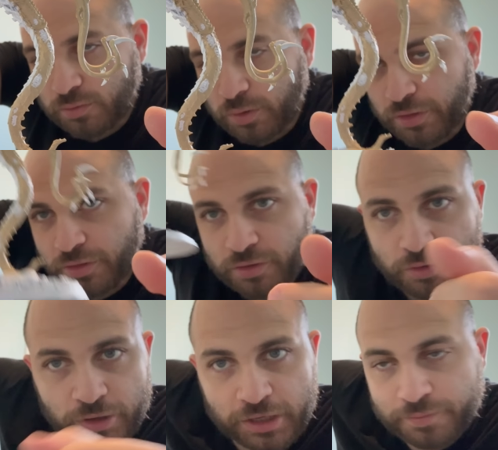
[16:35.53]
with the
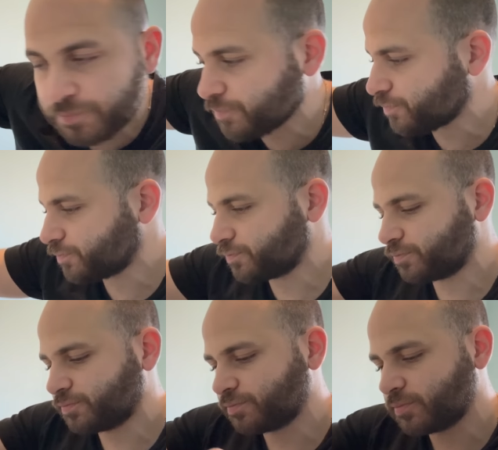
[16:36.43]
green.
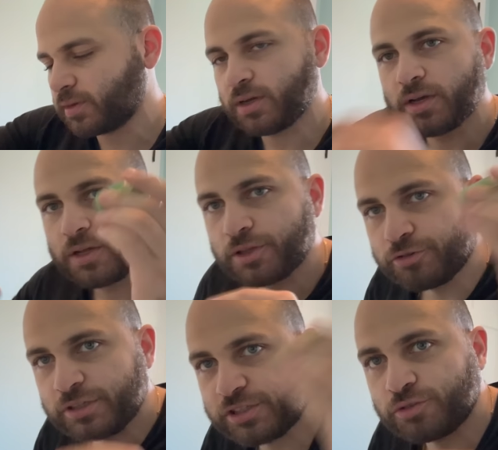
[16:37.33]
The
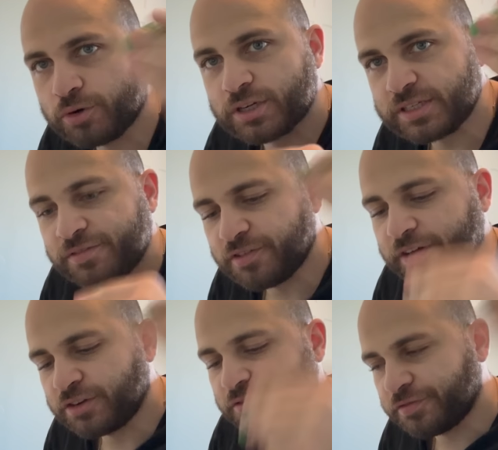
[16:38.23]
green still works even if I
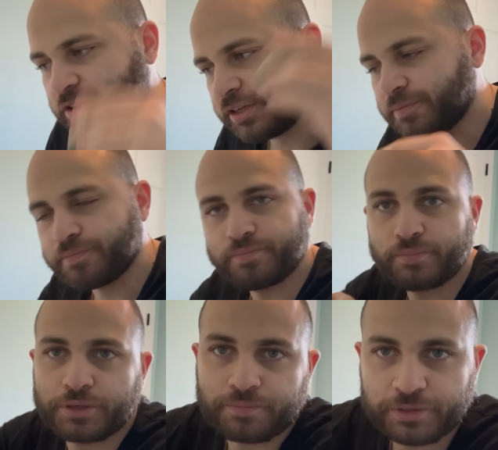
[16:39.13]
don't fill it,
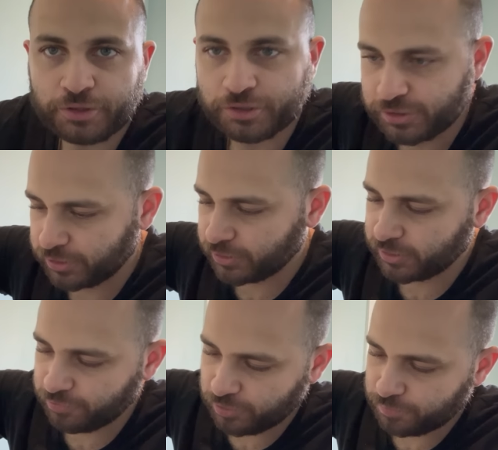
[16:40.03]
but it looks a little
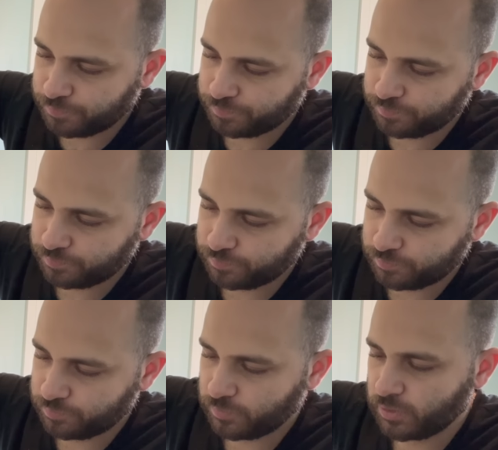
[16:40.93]
different.
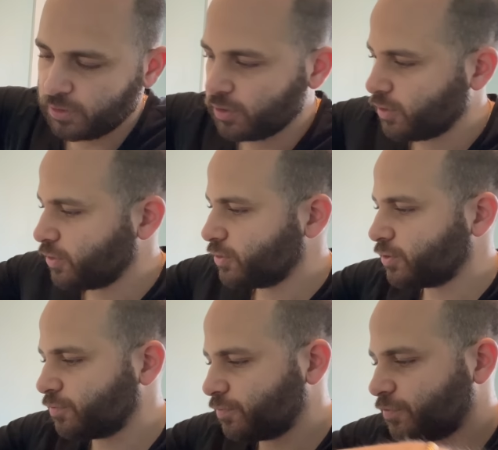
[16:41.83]

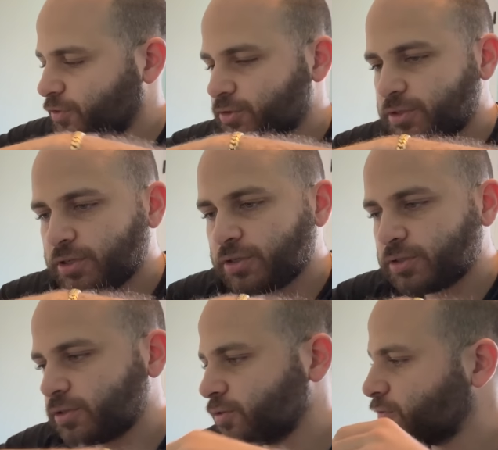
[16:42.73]
So first
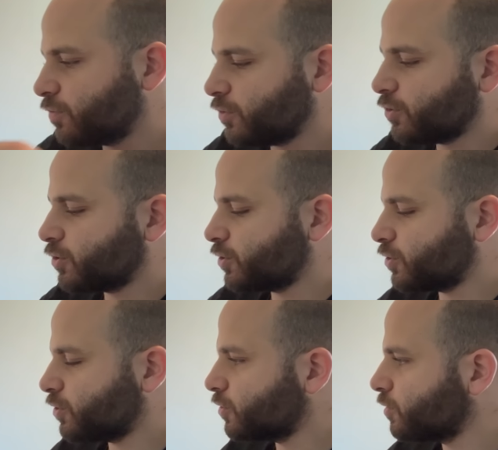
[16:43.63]
things
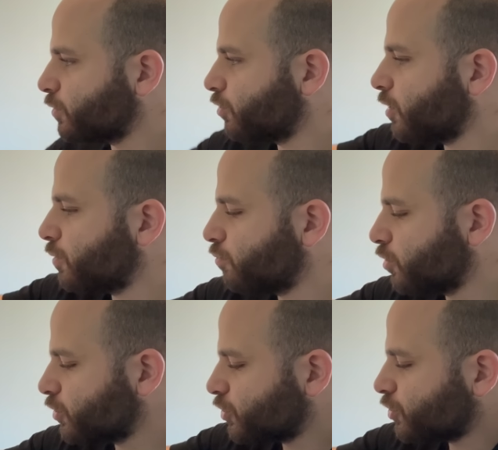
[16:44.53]
first, let me grab my
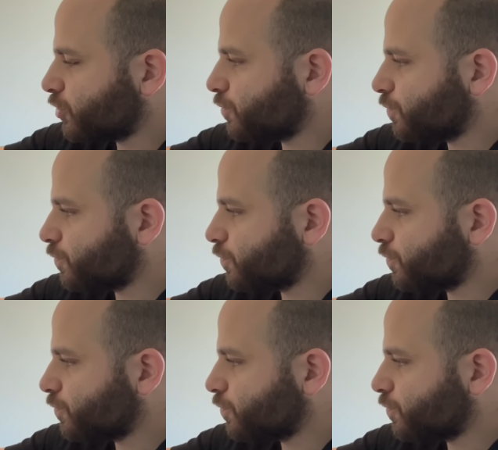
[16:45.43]
brush.